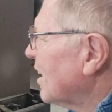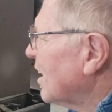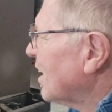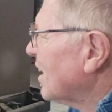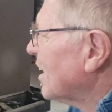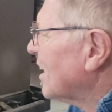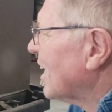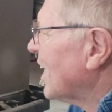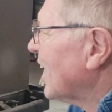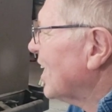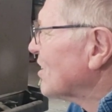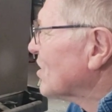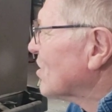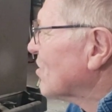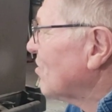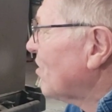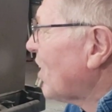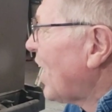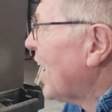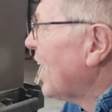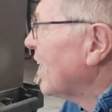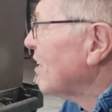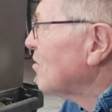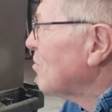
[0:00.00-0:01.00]
it has
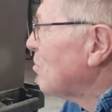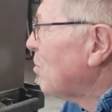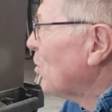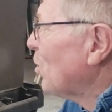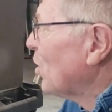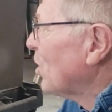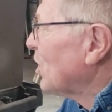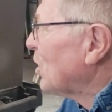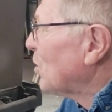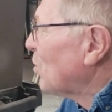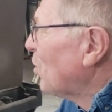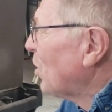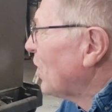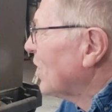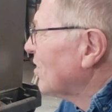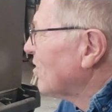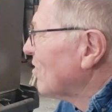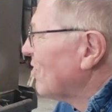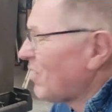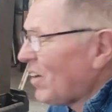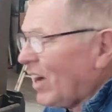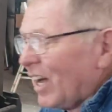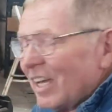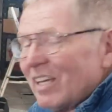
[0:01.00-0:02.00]

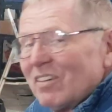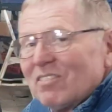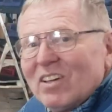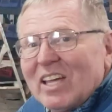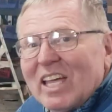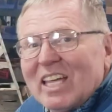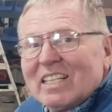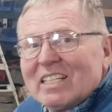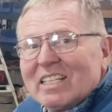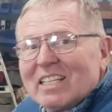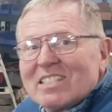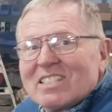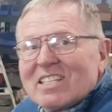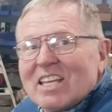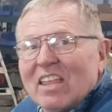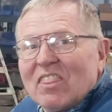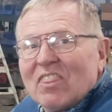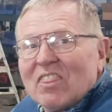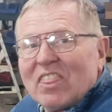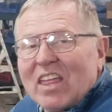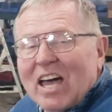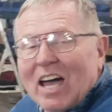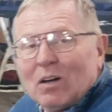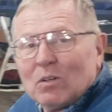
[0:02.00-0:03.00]
5.158 at
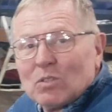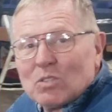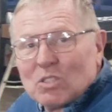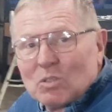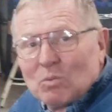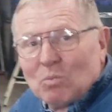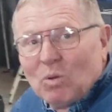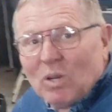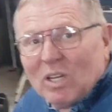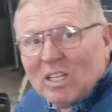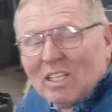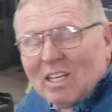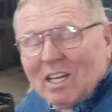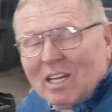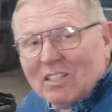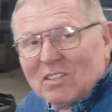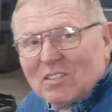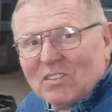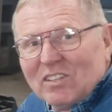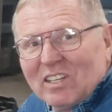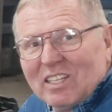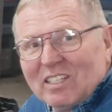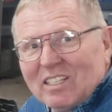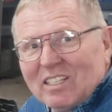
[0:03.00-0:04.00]
10,100.